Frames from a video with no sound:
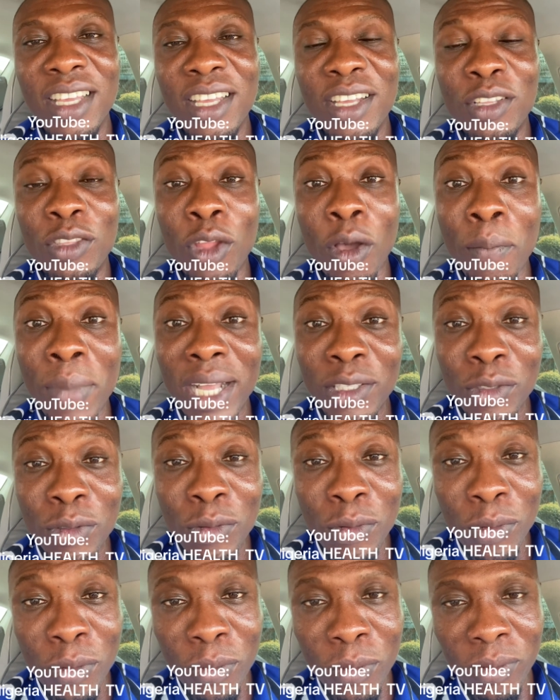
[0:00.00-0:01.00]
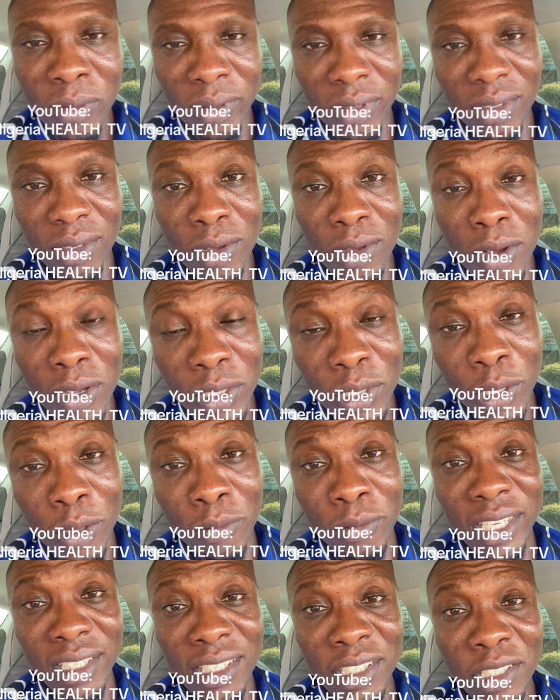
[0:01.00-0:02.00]
Number two cause of
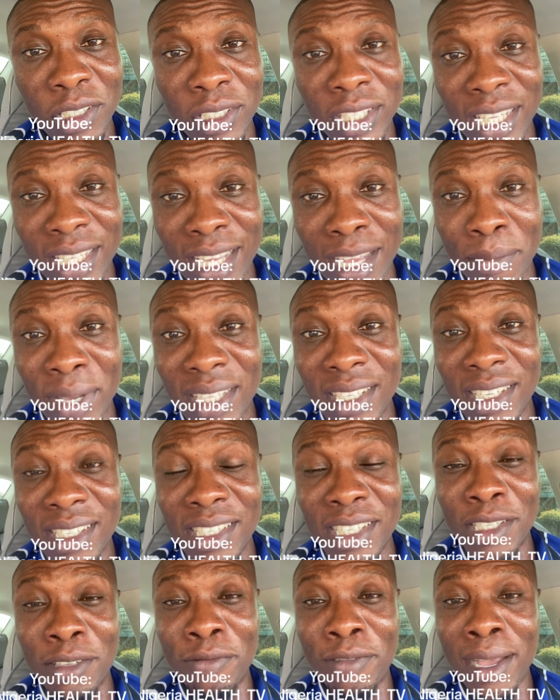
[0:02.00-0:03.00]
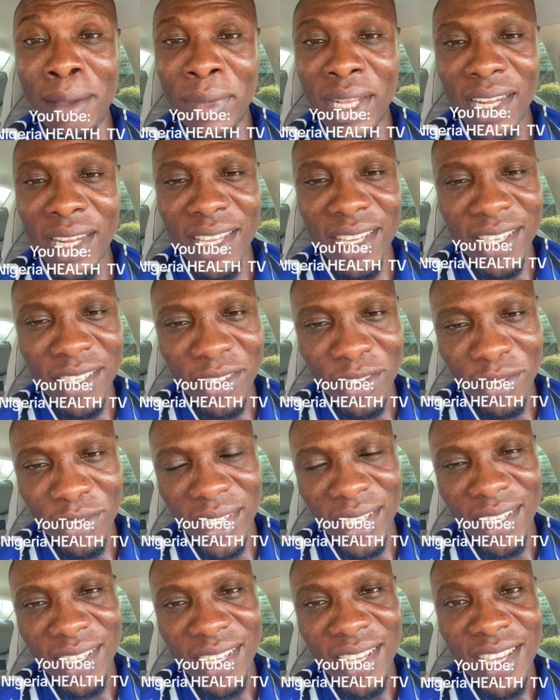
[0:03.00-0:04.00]
gestational diabetes is family history.
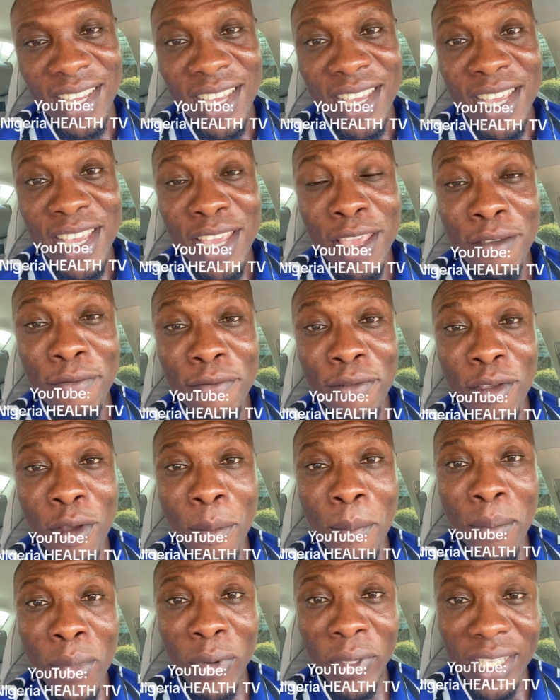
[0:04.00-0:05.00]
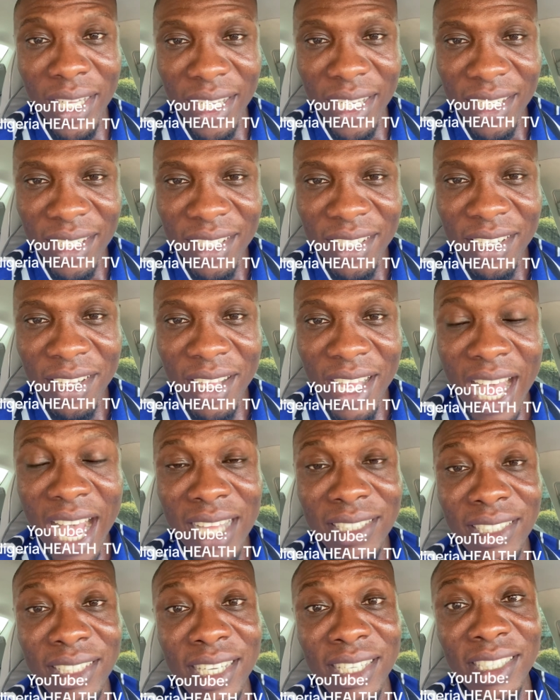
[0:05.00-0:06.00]
If your mother
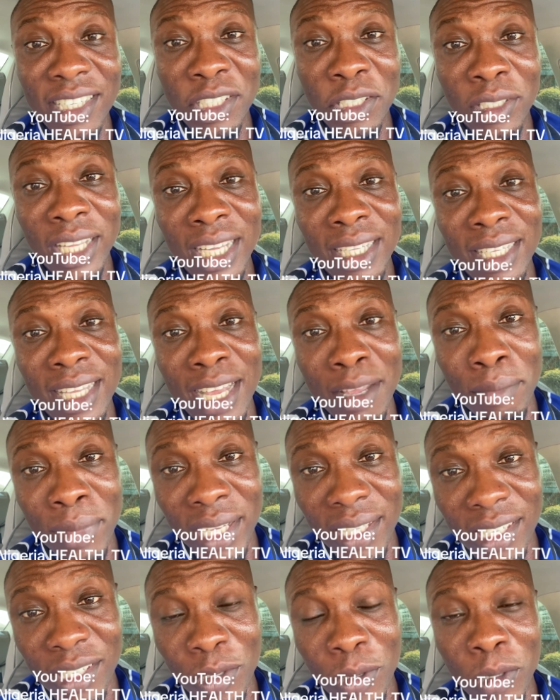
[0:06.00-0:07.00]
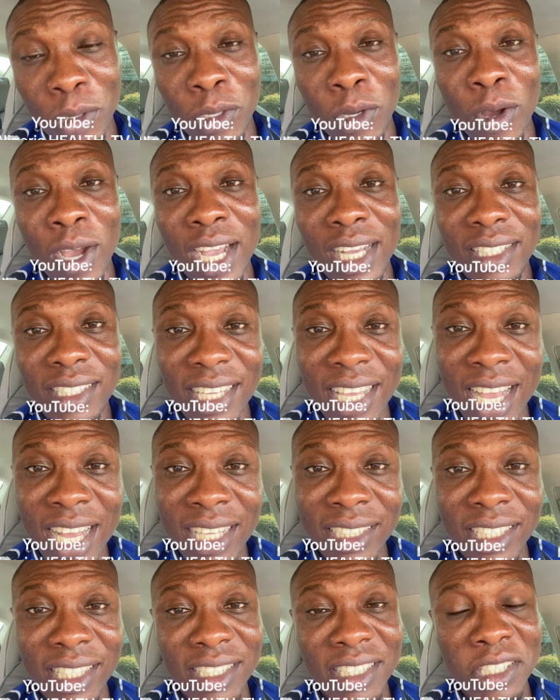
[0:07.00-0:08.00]
had gestational diabetes, or your auntie had
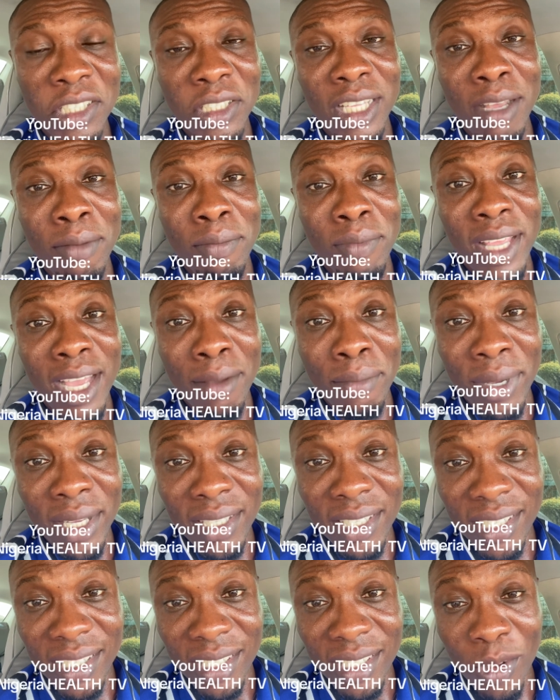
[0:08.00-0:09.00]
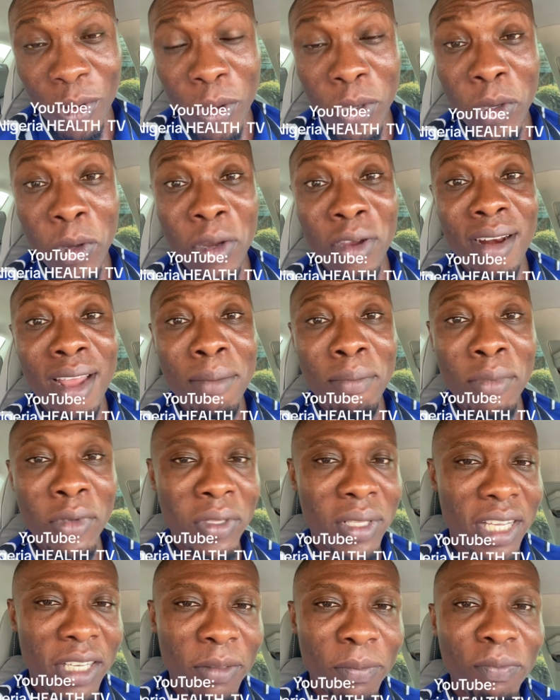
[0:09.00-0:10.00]
gestational diabetes, or your
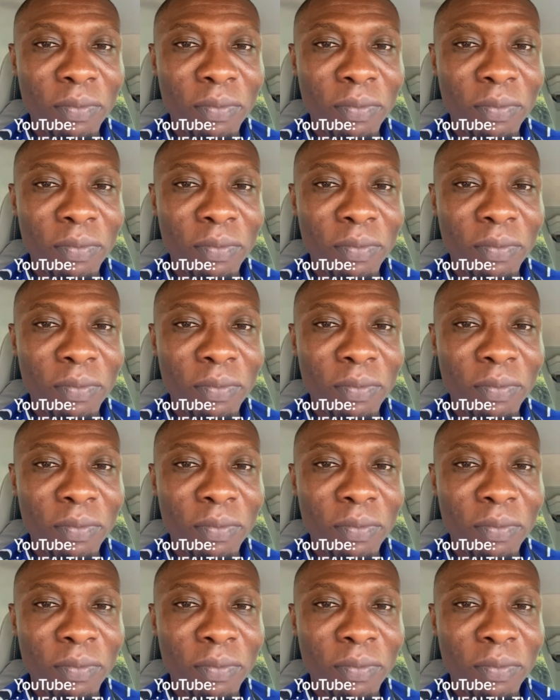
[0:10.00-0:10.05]
grandmother,